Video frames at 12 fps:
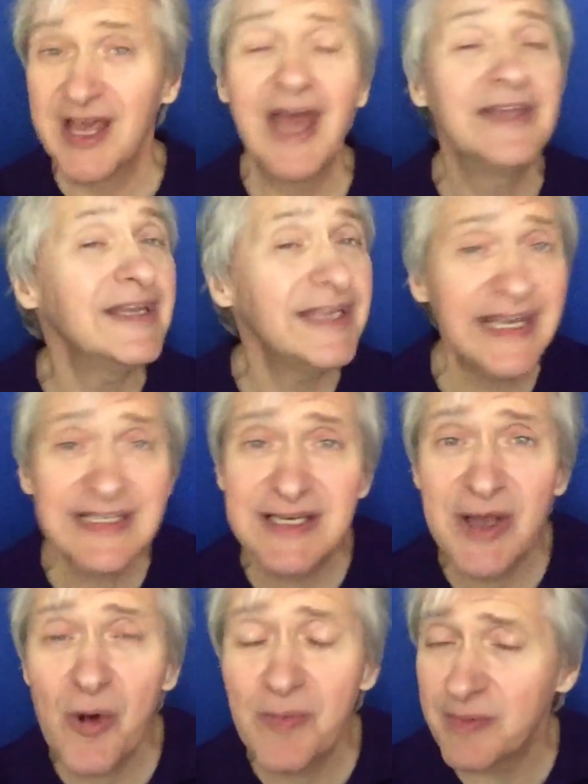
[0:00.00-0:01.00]
And then get to
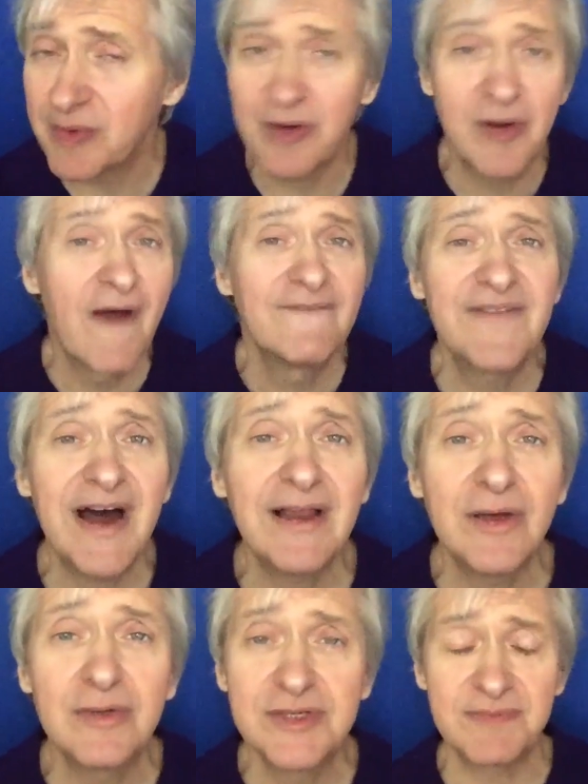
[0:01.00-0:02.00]
know people. You know,
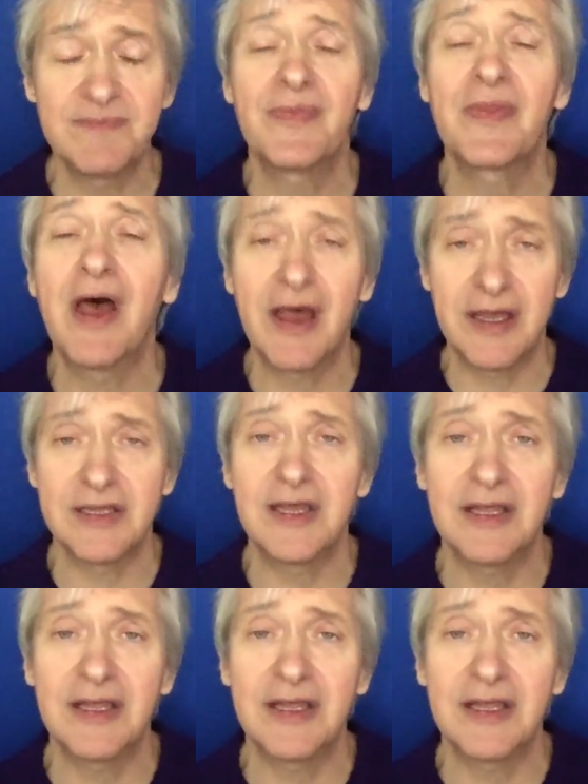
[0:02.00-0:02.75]
follow some, uh,